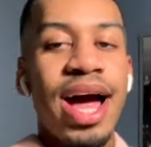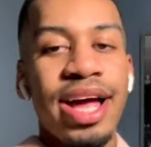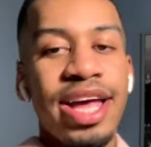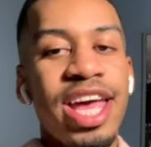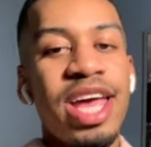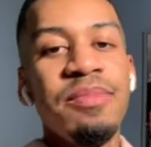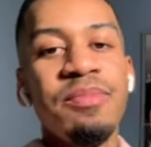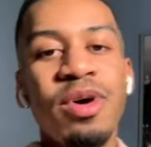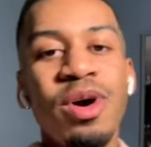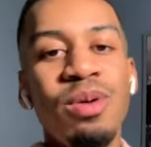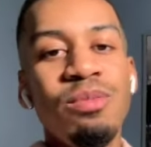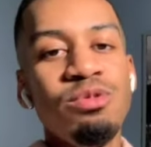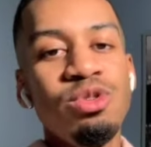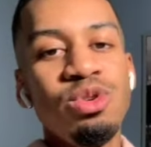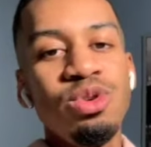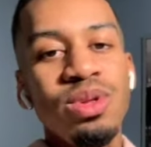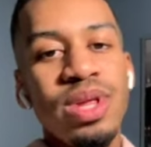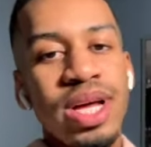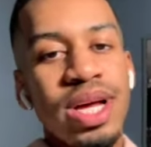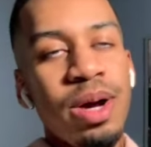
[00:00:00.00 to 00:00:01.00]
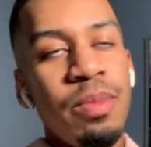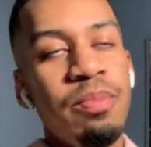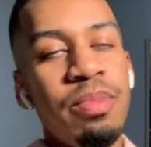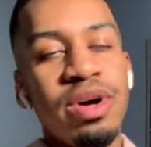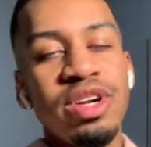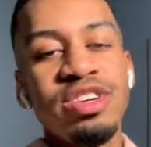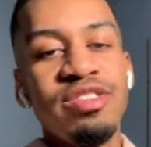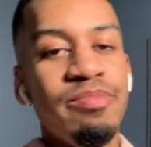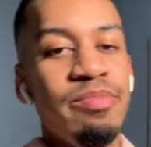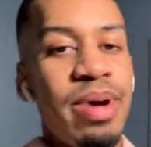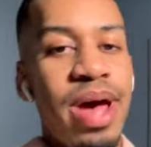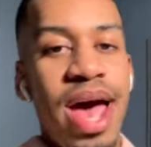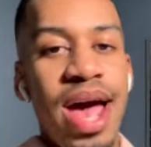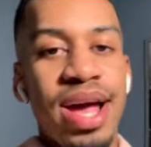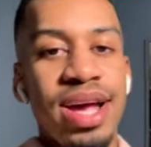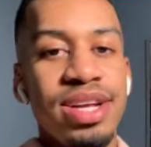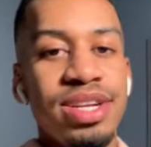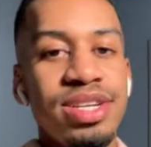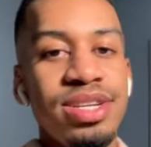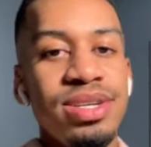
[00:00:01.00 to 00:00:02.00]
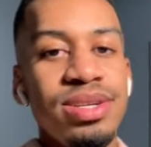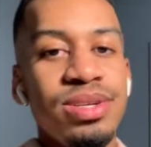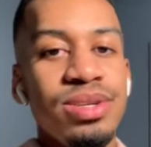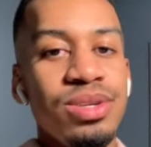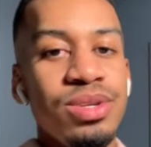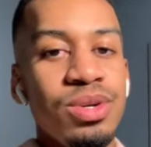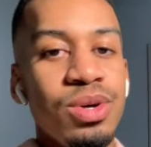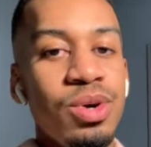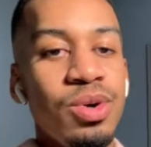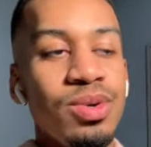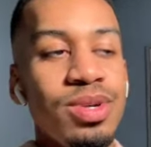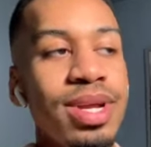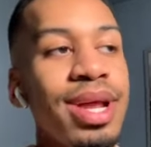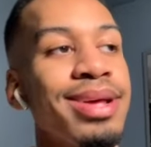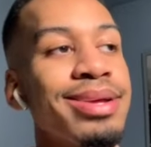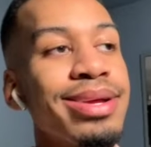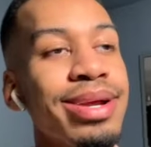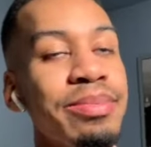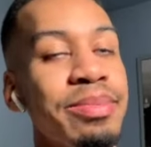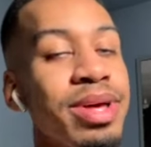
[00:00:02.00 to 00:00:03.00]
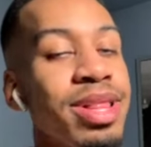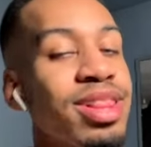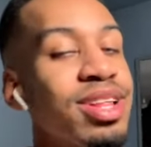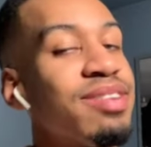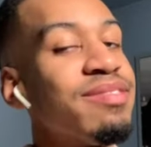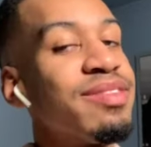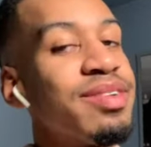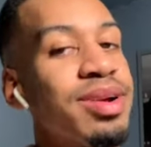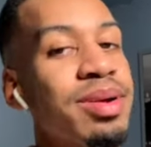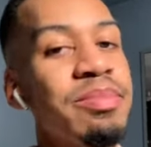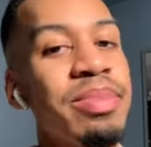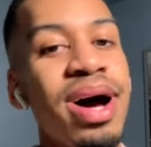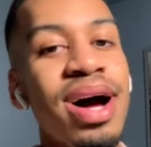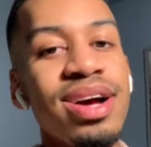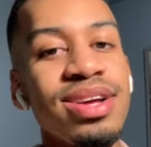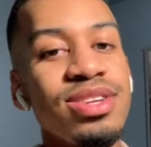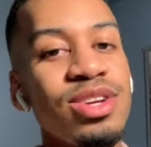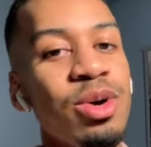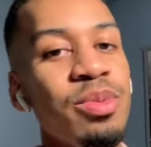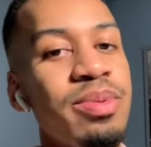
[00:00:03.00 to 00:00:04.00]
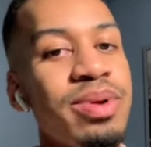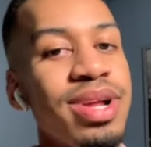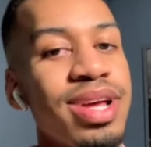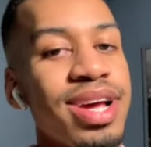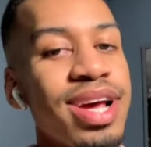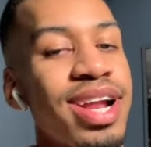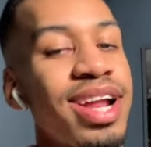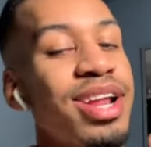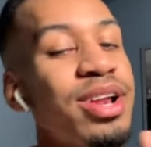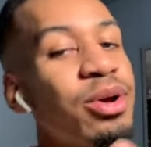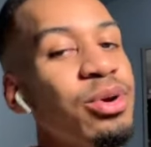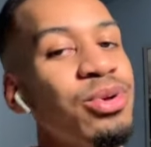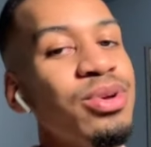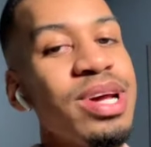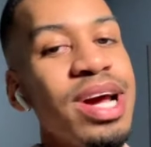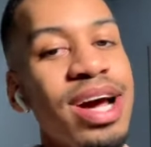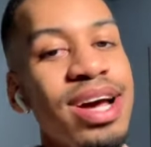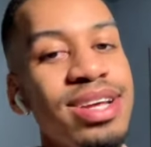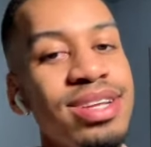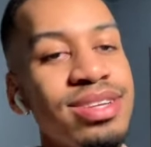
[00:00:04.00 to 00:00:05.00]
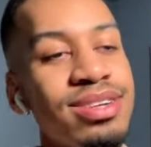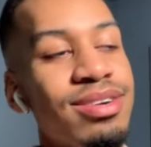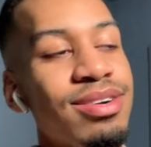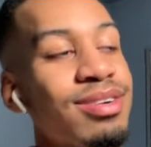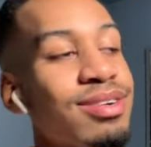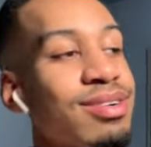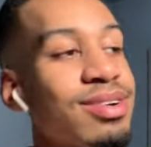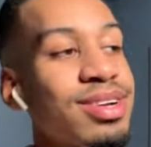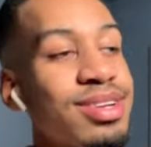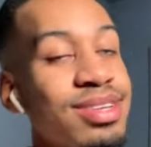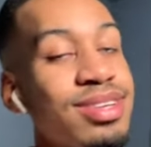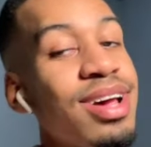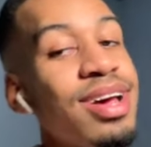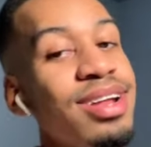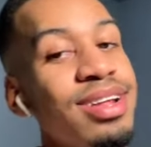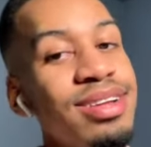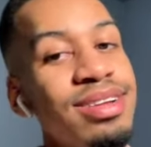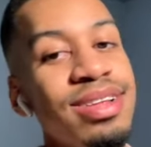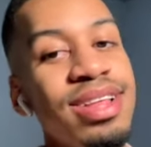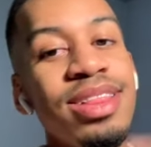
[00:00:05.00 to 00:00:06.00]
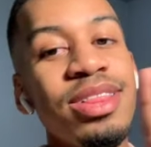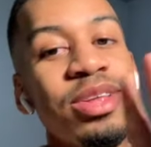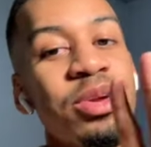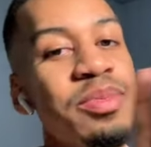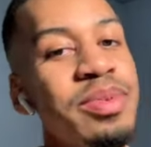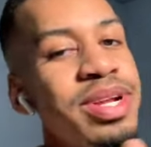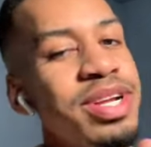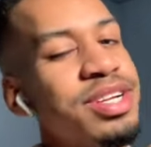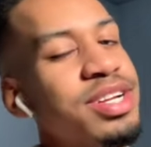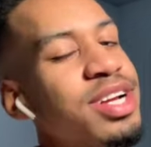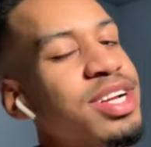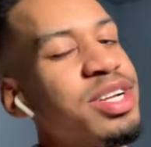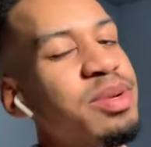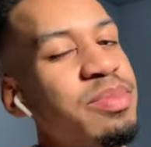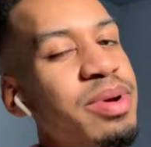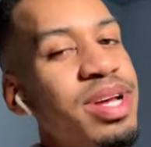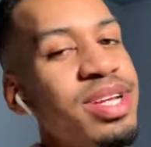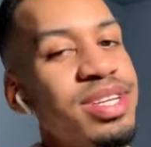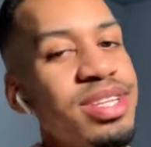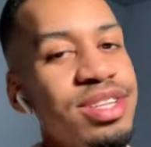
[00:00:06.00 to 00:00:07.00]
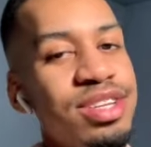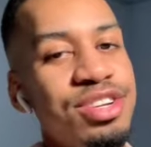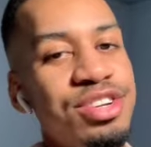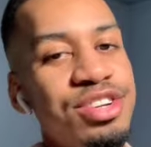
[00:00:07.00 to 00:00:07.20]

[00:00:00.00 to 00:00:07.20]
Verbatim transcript: I came home to like a bunch of packages, so today's gonna be a little bit of box opening, and I know you guys are excited. A little bit of change of pace in this